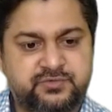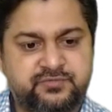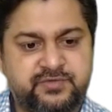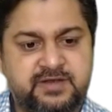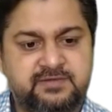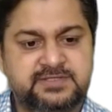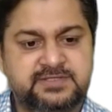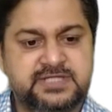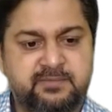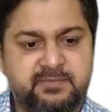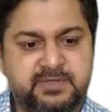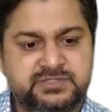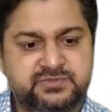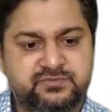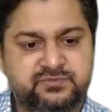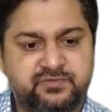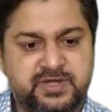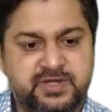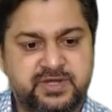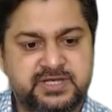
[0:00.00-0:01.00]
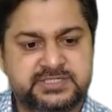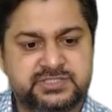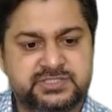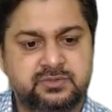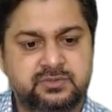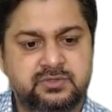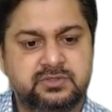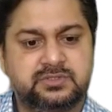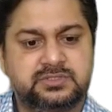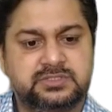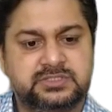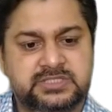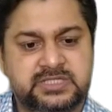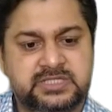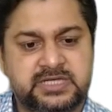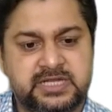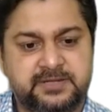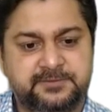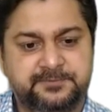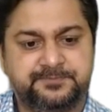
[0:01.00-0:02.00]
12 is how much? 1 is to
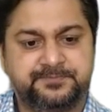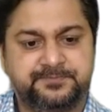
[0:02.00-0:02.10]
3.